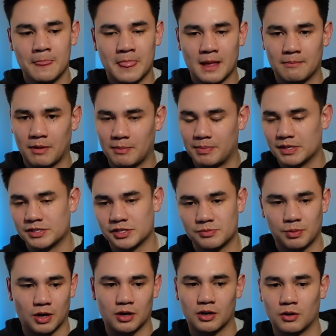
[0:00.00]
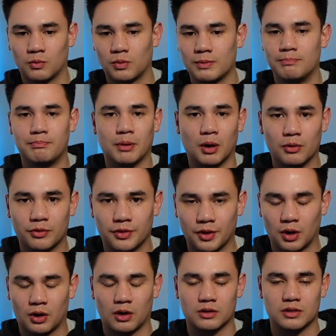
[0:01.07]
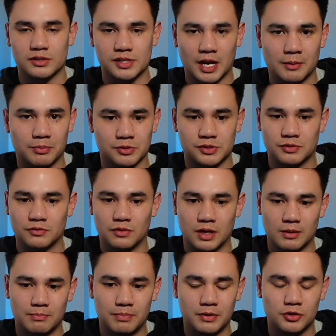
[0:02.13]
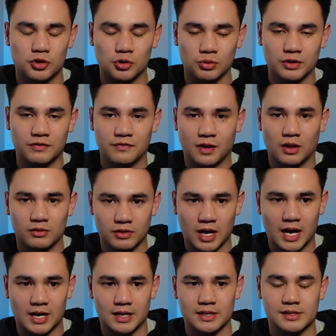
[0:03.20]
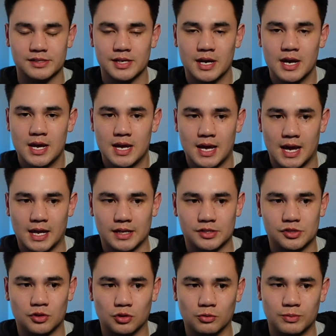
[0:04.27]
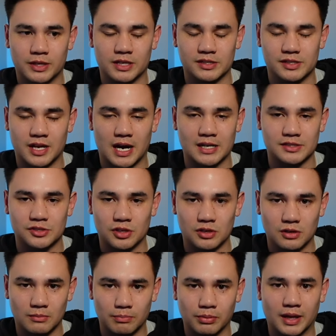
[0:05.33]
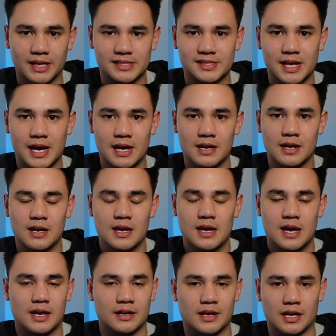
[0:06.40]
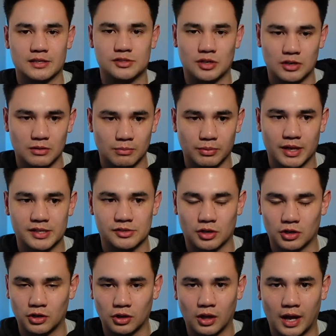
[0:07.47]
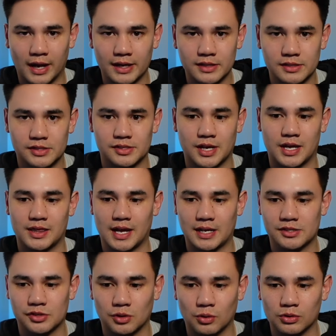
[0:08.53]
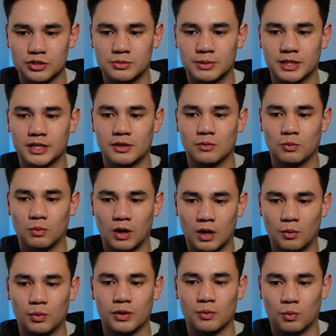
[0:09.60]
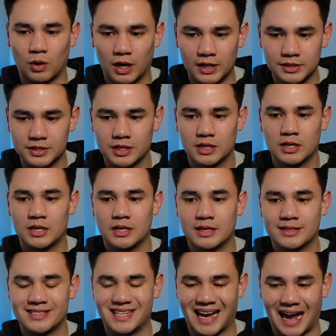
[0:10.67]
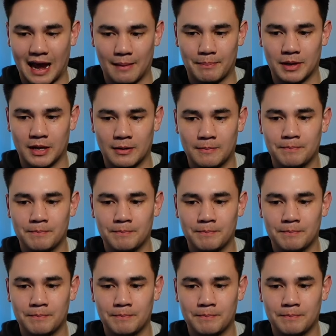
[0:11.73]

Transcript: my business partner, we both are disciples and, and truly follow God. And it's and it's cool because God's starting to bless that and God's starting to bless our clients. And that's ultimately what we want to happen.